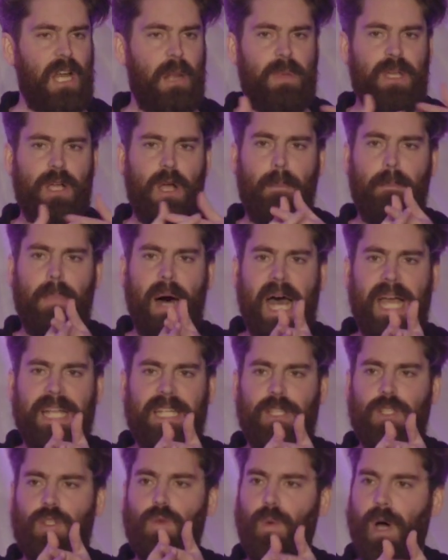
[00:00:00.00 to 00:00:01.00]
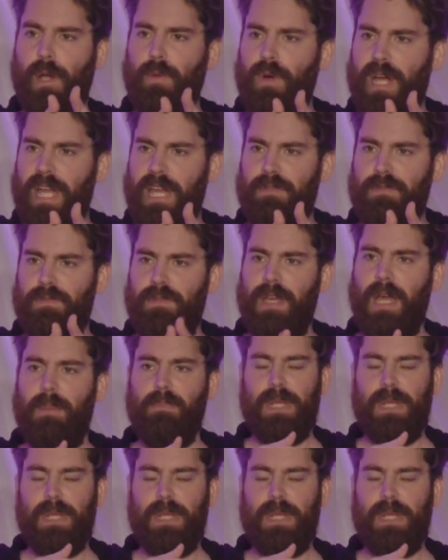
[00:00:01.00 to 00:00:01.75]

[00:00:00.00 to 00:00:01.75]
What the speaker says: are going to be combined into one wave